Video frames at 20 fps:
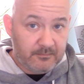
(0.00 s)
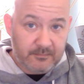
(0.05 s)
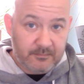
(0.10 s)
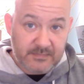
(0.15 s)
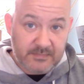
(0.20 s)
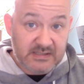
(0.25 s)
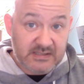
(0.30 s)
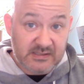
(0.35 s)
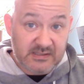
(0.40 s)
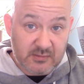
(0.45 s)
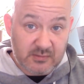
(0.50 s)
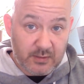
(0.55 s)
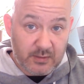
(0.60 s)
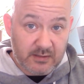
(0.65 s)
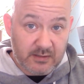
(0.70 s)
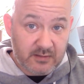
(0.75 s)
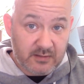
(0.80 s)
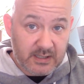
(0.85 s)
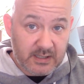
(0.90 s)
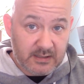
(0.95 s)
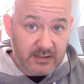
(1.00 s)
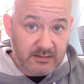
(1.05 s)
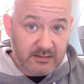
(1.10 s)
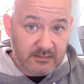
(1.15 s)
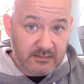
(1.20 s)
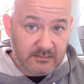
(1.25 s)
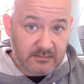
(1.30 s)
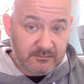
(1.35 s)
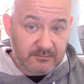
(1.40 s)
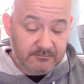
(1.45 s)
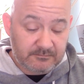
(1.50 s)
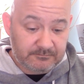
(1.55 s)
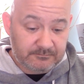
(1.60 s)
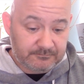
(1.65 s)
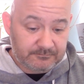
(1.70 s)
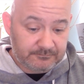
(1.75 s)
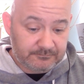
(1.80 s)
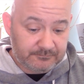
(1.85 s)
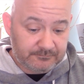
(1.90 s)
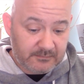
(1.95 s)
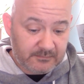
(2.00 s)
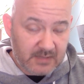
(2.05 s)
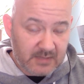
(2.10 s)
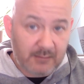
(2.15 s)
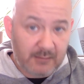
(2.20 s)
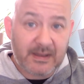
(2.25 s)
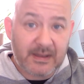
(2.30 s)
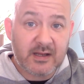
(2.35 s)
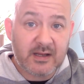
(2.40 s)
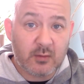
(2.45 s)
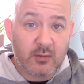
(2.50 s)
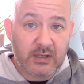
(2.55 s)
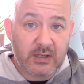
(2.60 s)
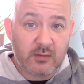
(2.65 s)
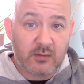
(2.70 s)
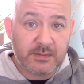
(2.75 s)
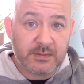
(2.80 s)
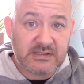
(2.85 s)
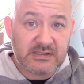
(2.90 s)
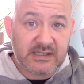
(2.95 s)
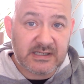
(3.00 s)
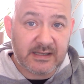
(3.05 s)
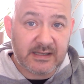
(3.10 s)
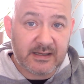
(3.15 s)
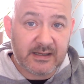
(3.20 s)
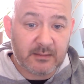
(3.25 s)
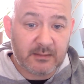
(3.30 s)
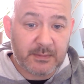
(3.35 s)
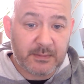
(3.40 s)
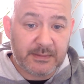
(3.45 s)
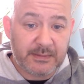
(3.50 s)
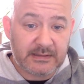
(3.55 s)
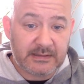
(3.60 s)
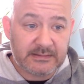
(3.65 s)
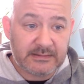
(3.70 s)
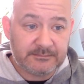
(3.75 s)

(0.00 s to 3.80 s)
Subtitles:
This is going on, isn't it? I'll make a quick cup of tea and then I'll be back.